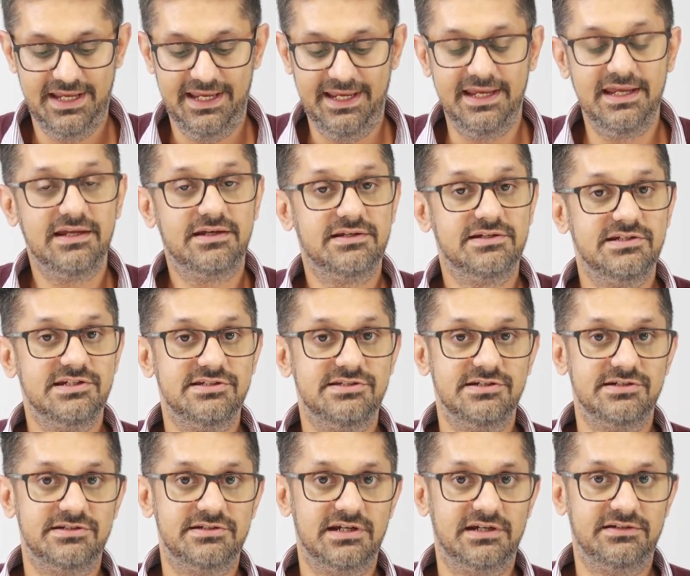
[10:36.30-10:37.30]
Air
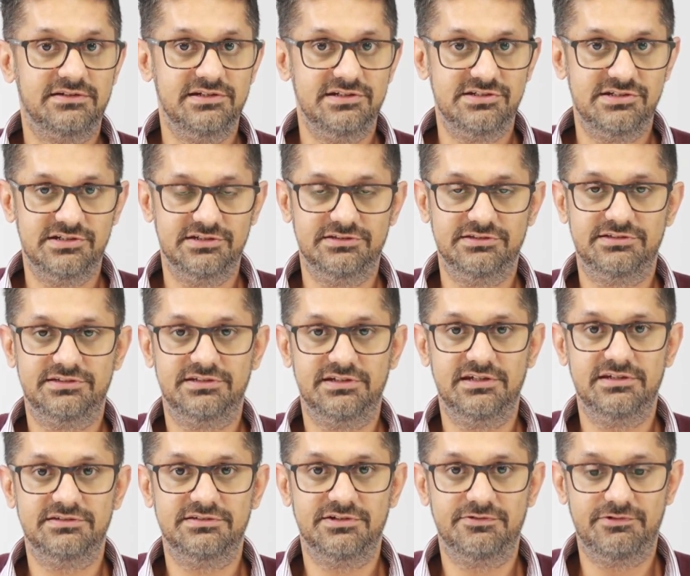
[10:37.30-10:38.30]
conditioning technicians
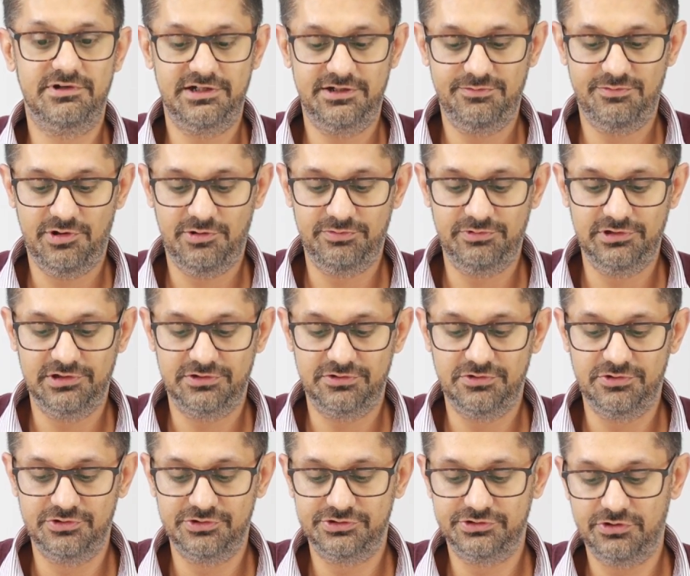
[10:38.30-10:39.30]
is a very popular
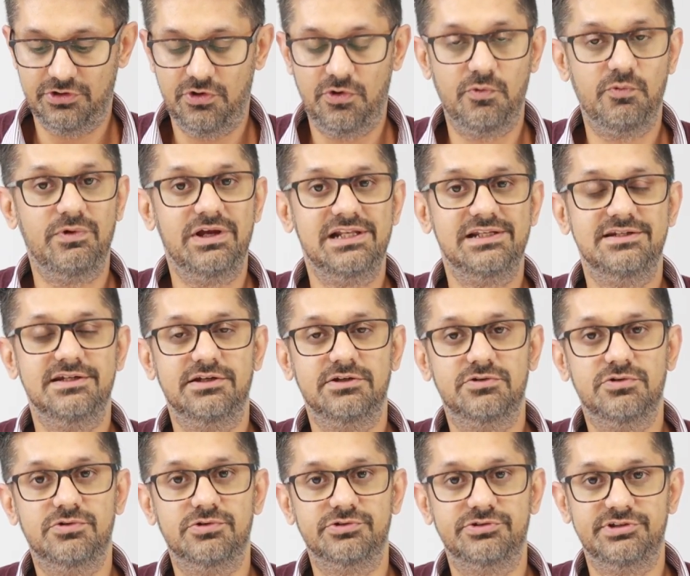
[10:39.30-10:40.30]
course, or welding
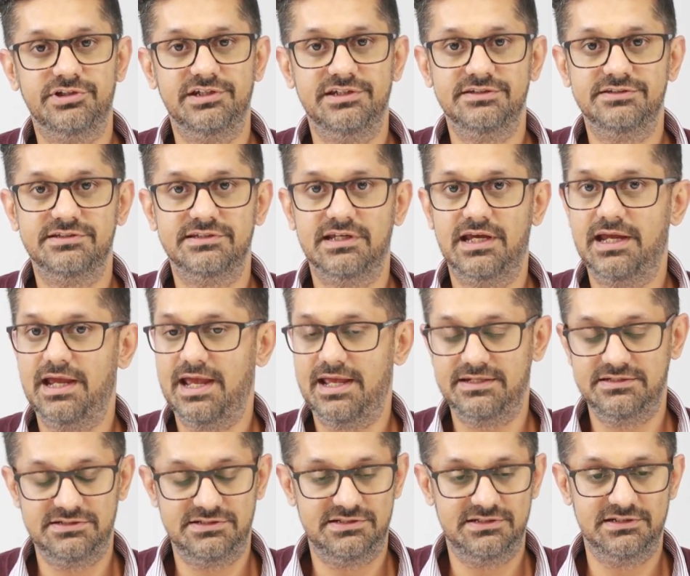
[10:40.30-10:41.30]
courses,
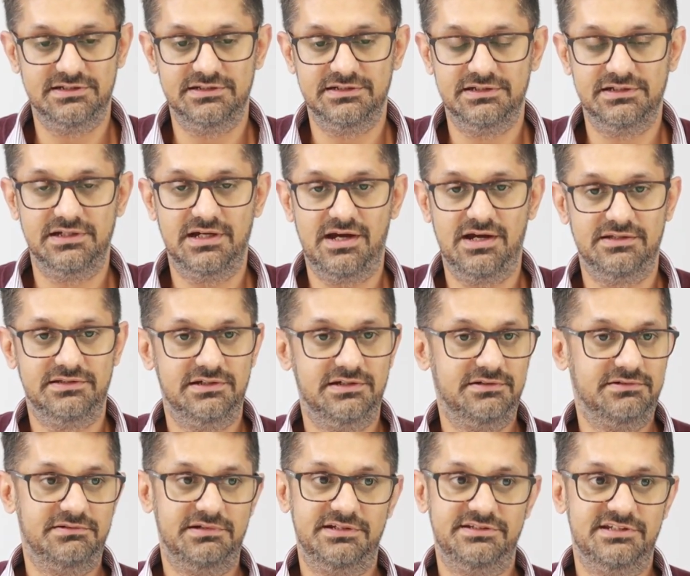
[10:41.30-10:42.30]
and
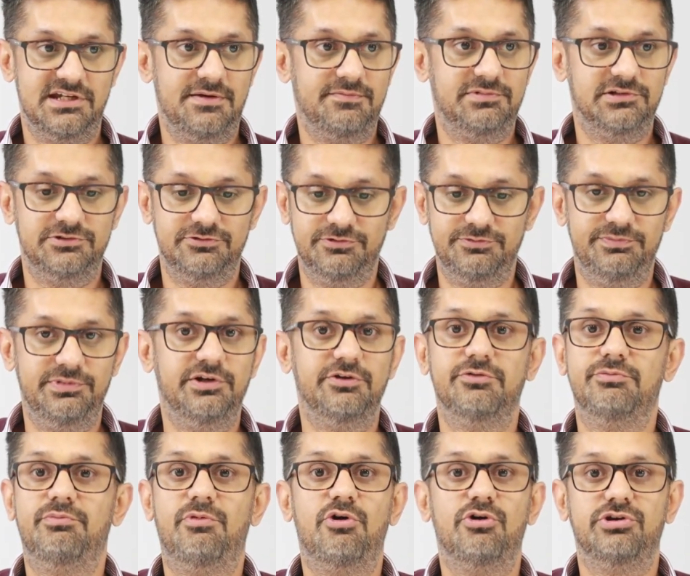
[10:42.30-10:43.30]
other examples would be
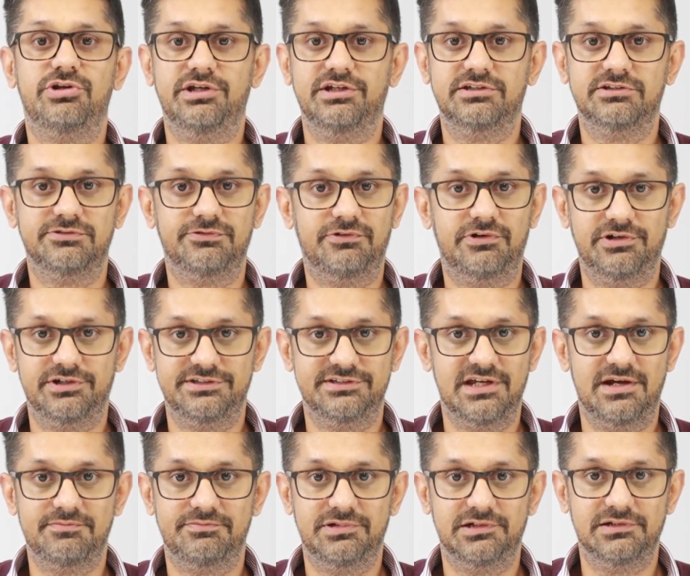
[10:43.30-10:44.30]
robotics, for
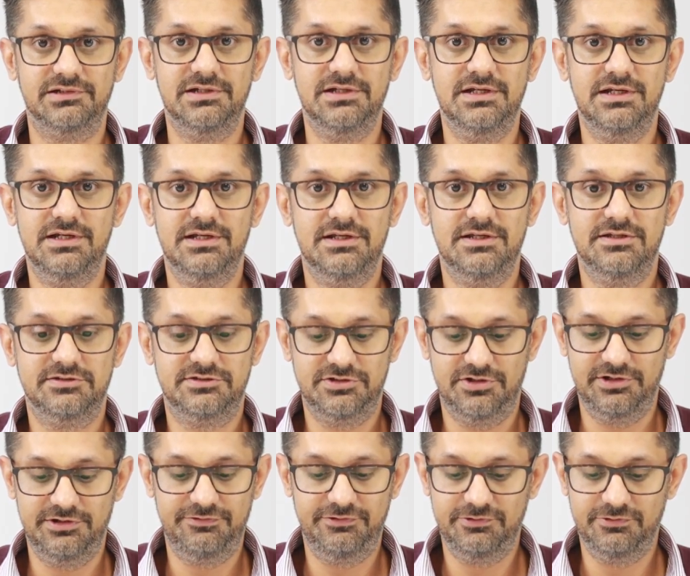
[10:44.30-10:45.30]
example.
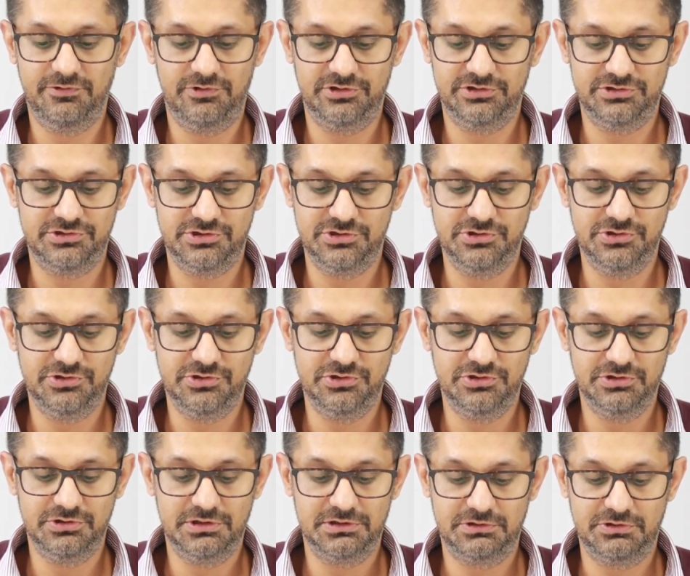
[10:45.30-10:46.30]
So if you want
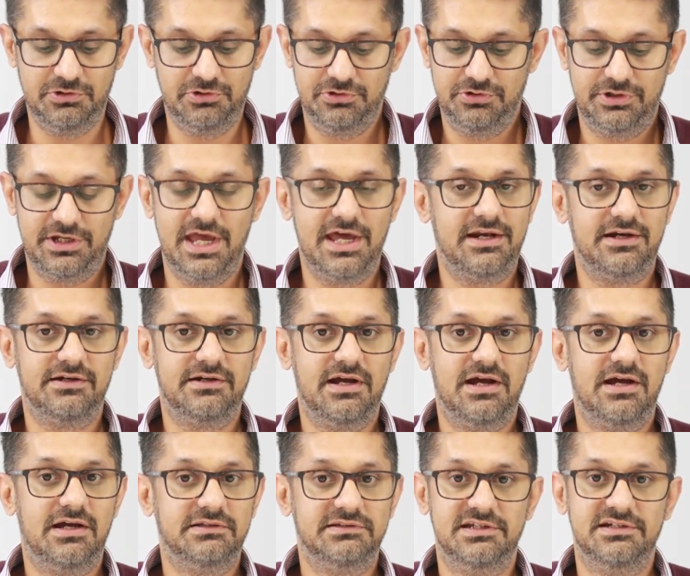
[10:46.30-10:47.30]
to go to
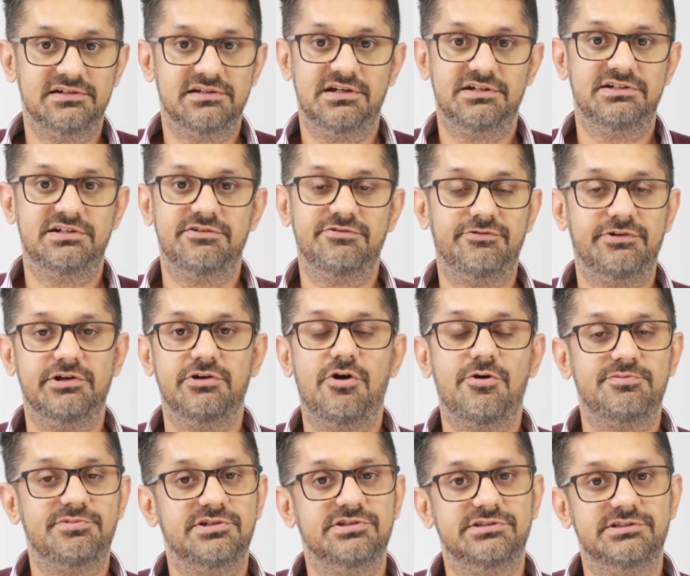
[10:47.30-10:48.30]
Canada, there are different
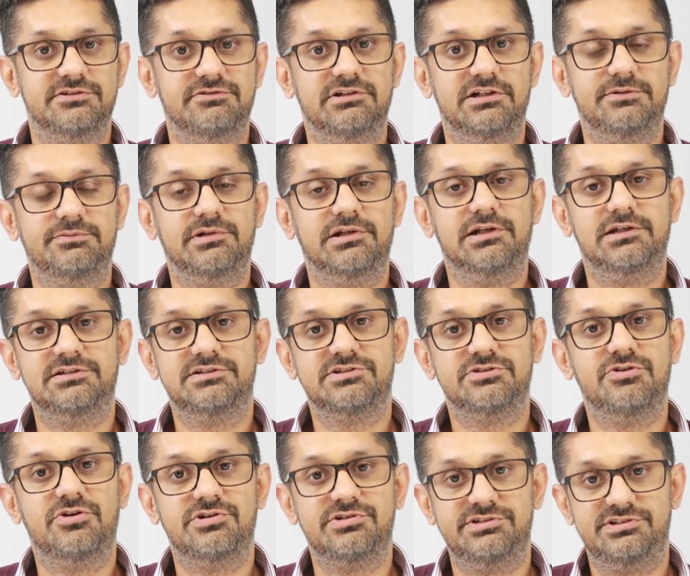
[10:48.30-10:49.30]
options available. It's
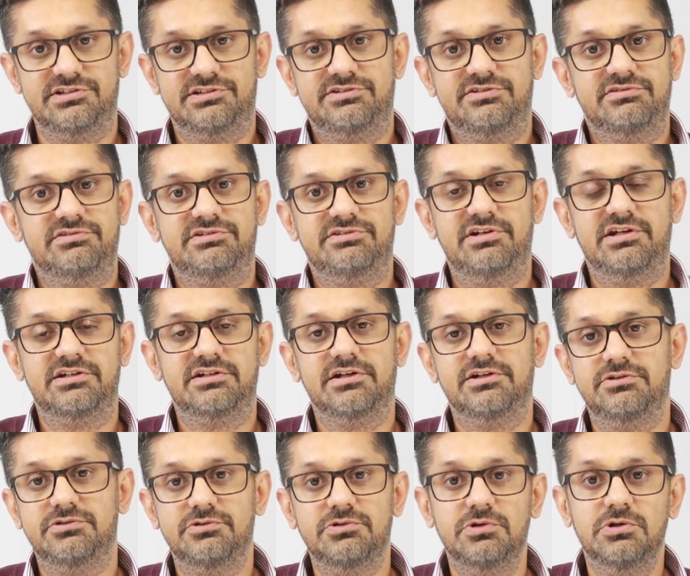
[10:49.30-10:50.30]
not just
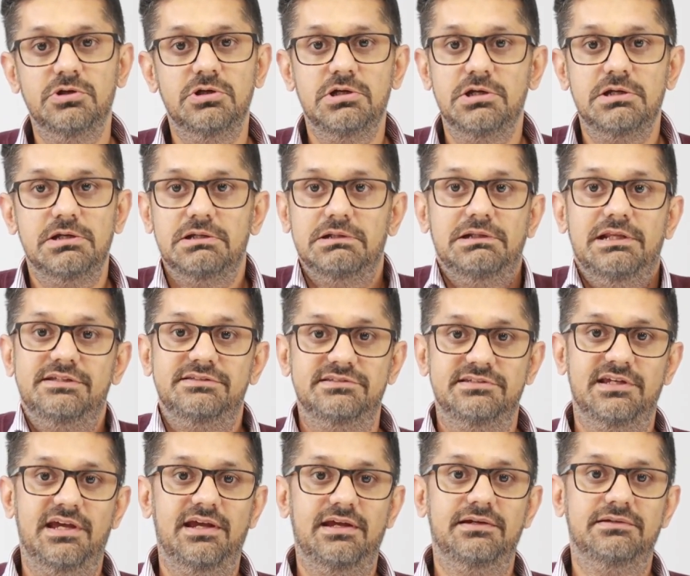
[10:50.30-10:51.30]
restricted to, let's
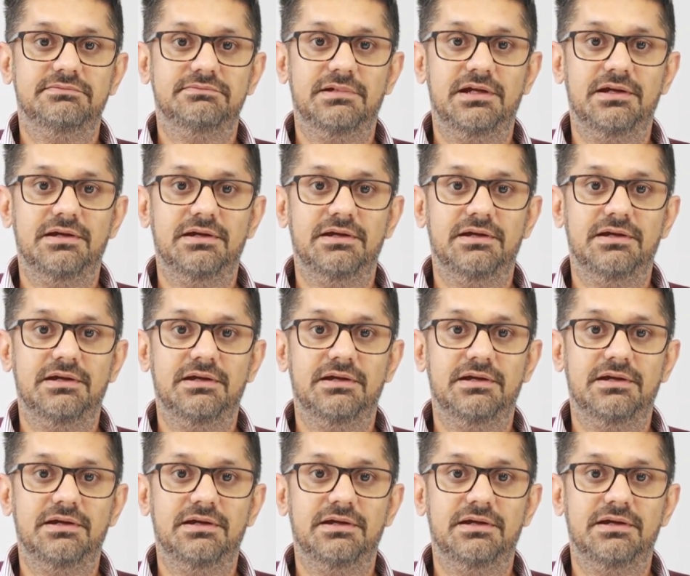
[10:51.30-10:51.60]
say,